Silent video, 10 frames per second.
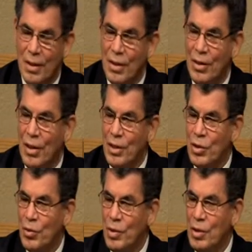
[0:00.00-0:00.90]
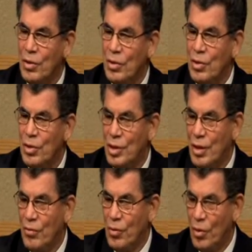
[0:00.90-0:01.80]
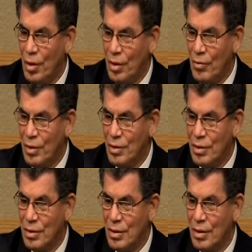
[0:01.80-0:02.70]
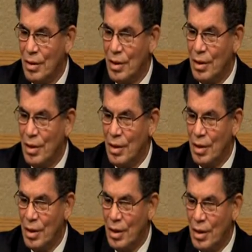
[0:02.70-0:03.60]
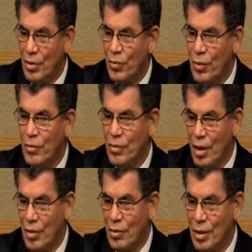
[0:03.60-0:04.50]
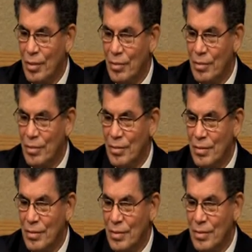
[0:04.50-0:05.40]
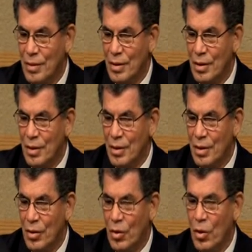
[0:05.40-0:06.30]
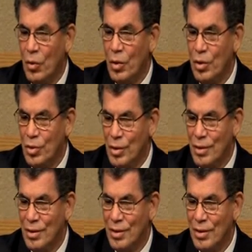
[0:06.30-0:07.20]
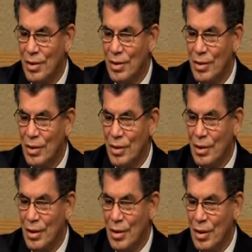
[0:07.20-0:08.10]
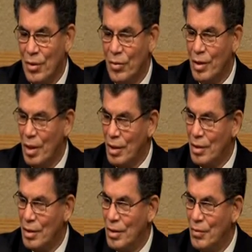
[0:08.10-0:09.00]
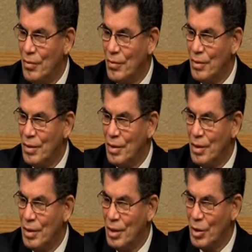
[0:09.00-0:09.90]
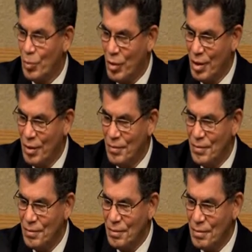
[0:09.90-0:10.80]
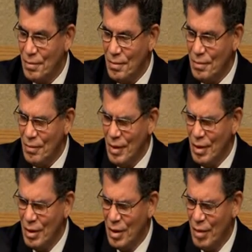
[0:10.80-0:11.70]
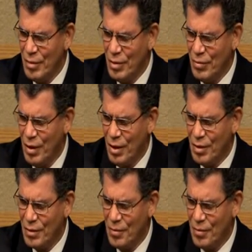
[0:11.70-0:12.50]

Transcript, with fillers: God is willing to do the same for all of us if we follow him, the lowly Jesus of Galilee. Let's pray. Heavenly Father,